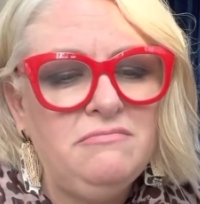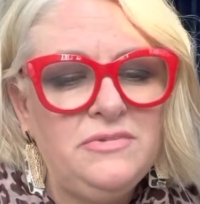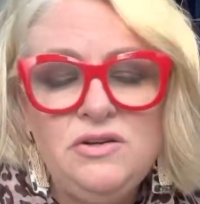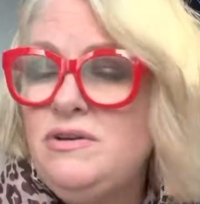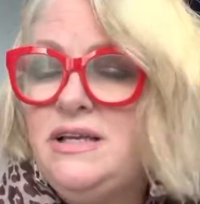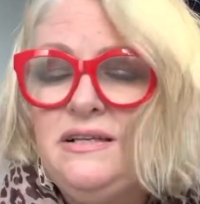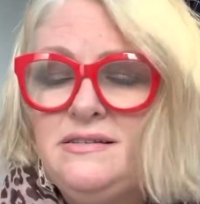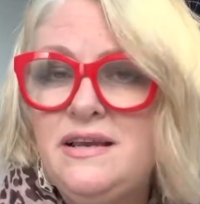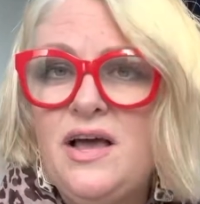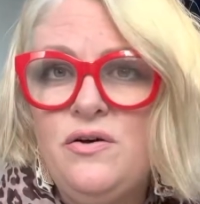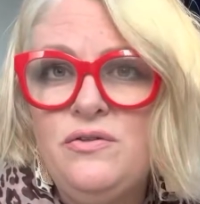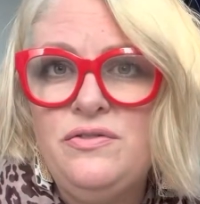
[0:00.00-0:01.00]
You need to
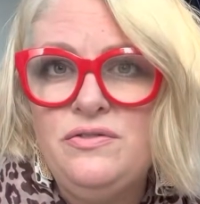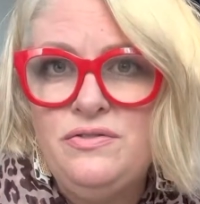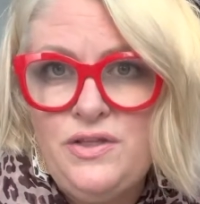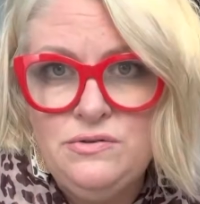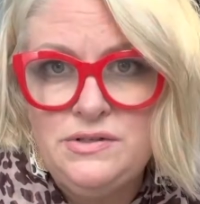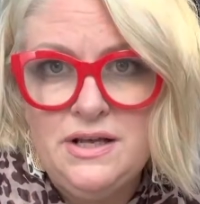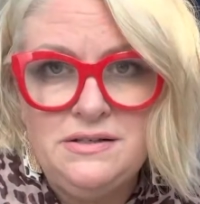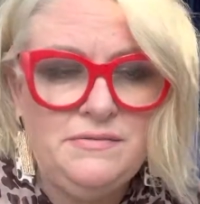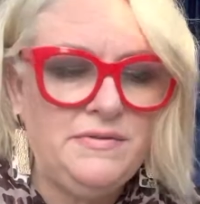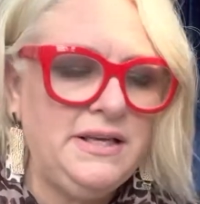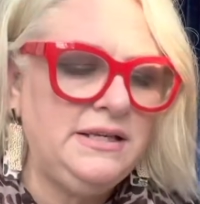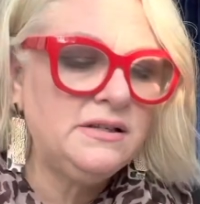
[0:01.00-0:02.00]
know those kinds
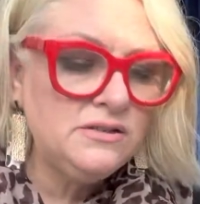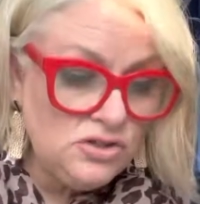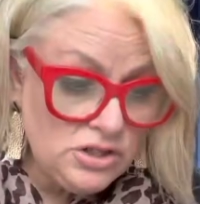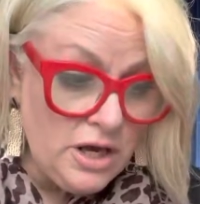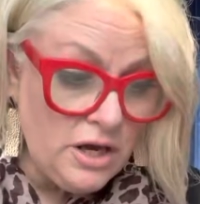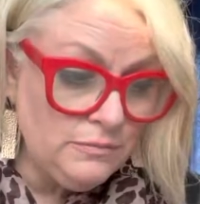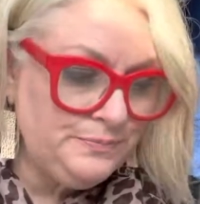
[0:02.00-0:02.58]
of things. So